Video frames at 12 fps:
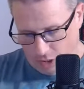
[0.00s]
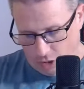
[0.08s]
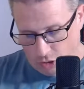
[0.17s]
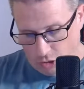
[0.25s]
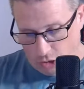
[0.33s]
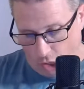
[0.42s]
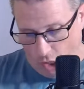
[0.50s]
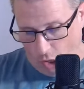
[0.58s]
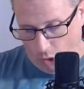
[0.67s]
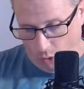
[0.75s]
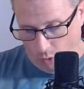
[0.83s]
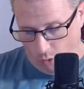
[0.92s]

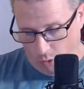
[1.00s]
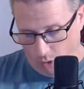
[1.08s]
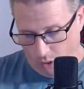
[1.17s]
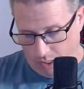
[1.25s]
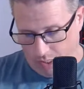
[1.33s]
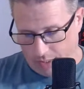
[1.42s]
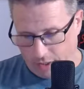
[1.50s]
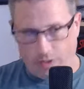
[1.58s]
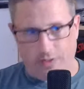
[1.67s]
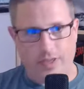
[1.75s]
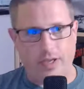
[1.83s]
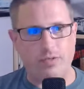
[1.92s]
So I
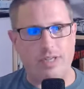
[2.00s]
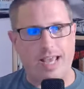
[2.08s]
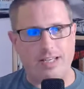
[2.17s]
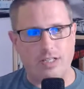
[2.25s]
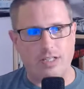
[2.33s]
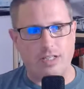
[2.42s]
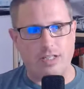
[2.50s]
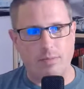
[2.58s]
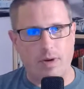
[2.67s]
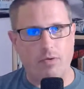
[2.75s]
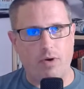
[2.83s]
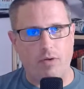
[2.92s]
think it was
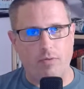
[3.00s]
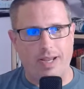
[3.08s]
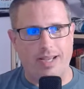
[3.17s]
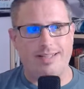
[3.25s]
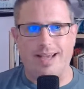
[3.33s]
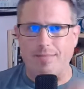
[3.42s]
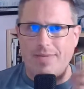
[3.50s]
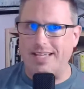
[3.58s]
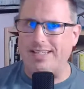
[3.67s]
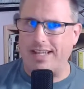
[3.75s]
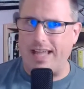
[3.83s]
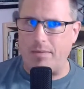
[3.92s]
Esteban Rodriguez. I'm
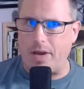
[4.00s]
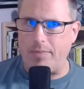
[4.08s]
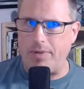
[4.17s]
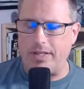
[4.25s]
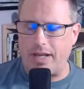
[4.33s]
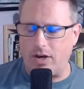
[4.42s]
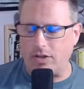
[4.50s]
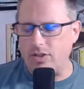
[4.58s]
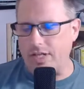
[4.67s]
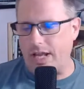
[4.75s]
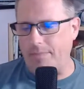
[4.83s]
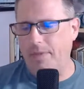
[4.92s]
guessing that might be the
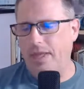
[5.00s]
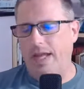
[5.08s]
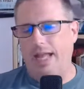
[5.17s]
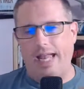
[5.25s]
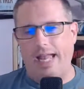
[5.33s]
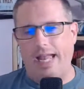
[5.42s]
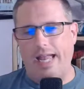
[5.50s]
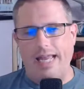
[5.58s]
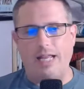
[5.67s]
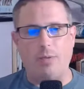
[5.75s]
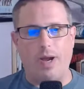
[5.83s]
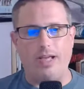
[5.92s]
character's name.
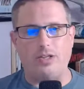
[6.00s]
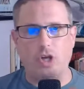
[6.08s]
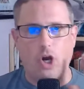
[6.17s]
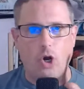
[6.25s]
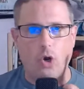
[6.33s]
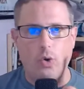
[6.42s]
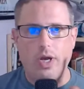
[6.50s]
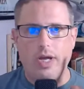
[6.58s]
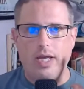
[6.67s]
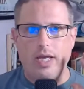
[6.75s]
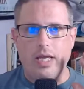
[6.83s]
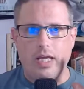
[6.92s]
Anyway, so
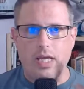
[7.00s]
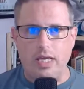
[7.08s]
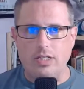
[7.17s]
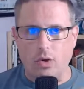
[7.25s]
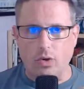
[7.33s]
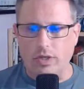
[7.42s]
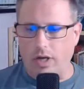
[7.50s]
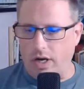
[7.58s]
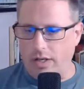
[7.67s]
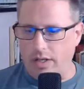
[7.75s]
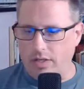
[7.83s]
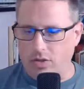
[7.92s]
he's holding
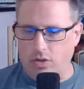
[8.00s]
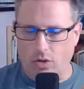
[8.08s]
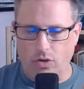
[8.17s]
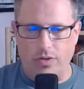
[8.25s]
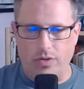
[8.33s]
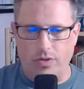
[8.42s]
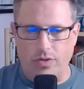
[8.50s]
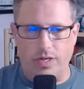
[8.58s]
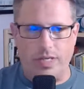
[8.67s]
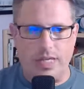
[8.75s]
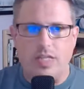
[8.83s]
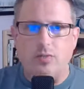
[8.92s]
on to this girl that
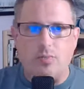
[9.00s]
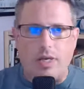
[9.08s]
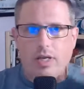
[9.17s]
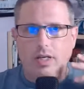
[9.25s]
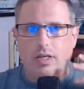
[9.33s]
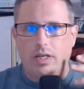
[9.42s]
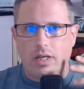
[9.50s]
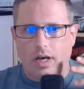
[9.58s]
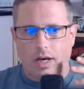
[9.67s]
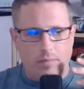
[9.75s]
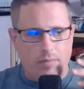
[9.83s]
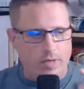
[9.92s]
he's been,
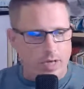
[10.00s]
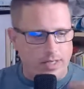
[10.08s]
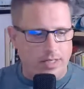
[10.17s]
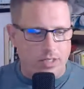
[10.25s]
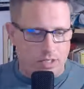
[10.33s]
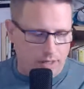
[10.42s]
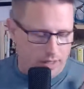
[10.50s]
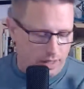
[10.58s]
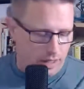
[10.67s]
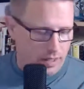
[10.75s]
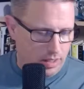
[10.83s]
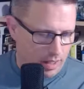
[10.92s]
not necessarily
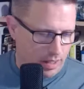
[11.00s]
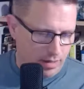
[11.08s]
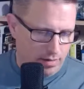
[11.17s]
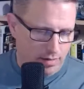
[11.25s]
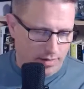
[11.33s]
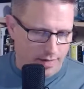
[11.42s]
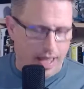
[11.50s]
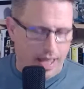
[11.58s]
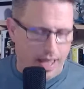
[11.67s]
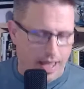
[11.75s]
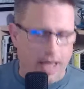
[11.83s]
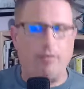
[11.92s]
that
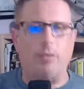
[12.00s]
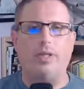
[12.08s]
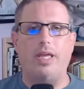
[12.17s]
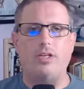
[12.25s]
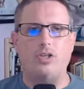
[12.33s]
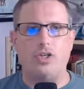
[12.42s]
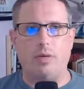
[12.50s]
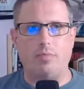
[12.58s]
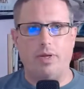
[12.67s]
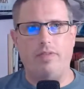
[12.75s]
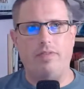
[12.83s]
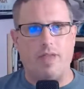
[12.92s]
they have a relationship,
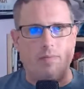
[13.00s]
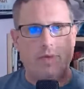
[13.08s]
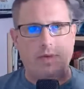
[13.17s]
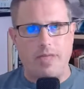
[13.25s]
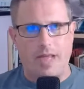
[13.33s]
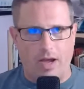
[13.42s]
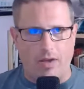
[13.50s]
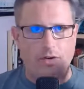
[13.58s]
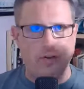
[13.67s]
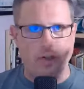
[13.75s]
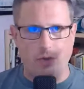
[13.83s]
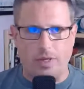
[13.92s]
but they beam down.
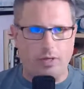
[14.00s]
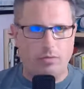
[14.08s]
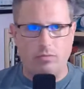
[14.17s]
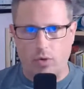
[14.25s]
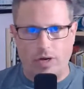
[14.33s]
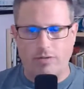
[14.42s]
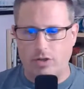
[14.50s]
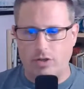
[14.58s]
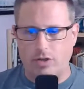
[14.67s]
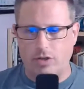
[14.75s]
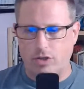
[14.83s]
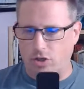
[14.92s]
They're doing
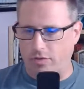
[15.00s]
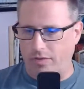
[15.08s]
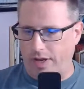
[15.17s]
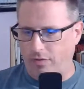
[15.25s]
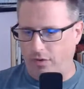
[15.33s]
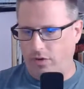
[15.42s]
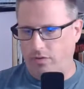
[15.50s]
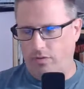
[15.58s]
whatever survey for